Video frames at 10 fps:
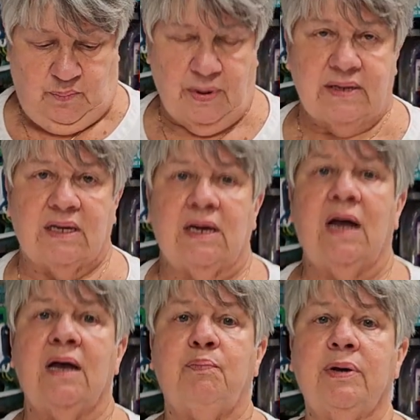But the
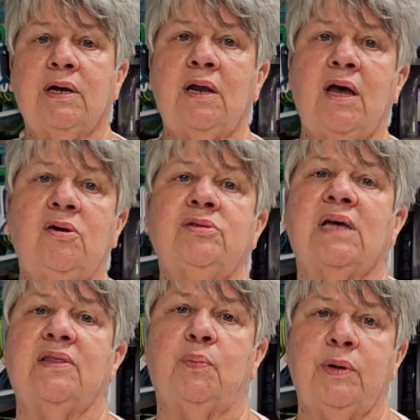
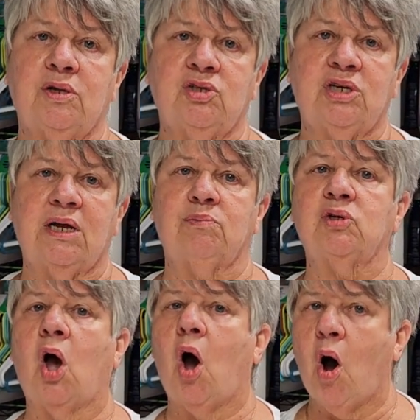pillows and the pillow
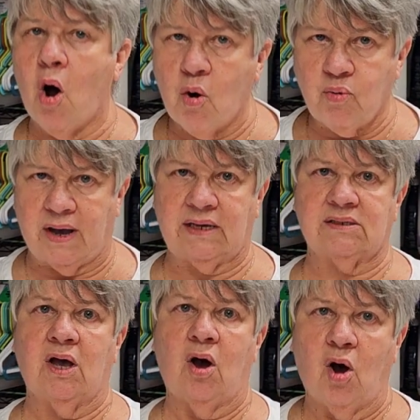shams always